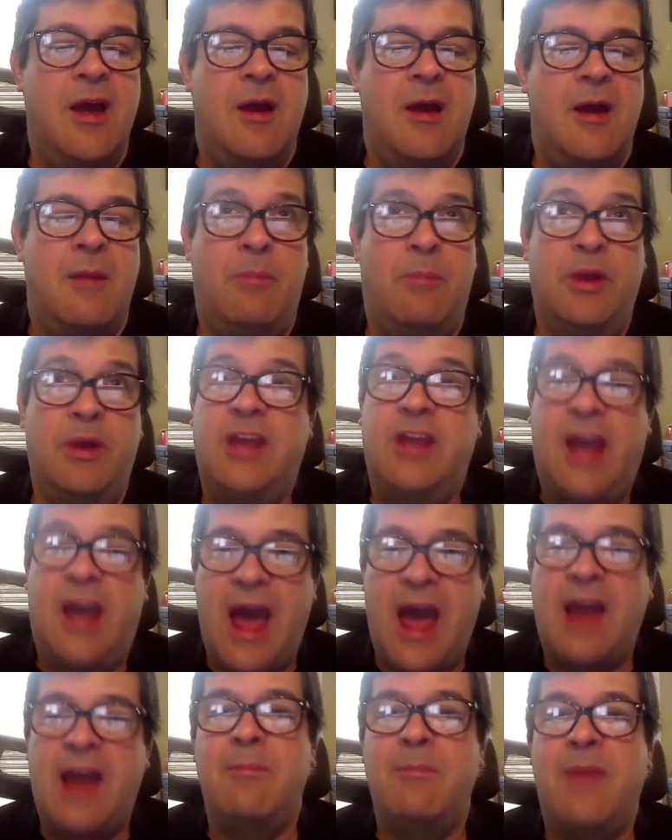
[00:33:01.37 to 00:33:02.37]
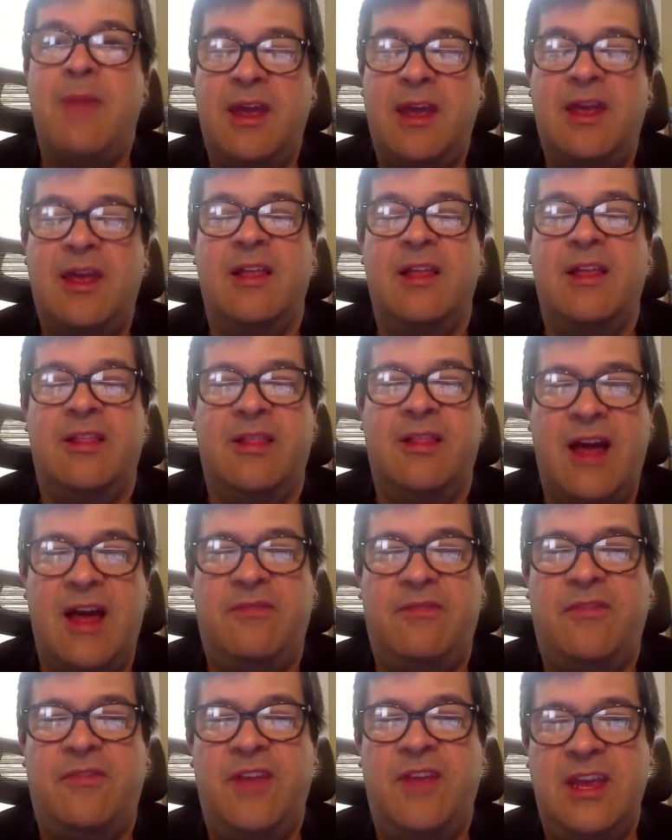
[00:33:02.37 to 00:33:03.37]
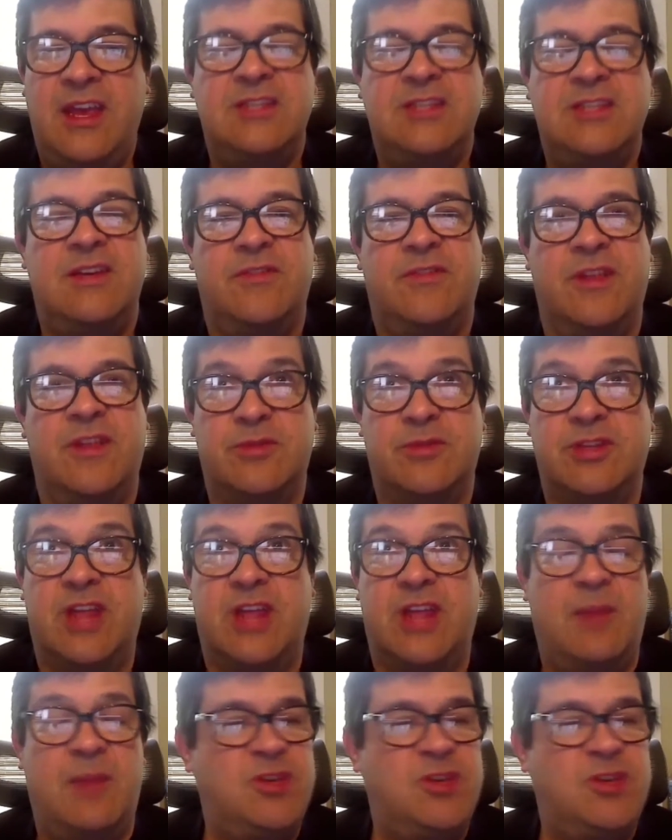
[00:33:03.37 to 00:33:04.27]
but you got to make life easy for them so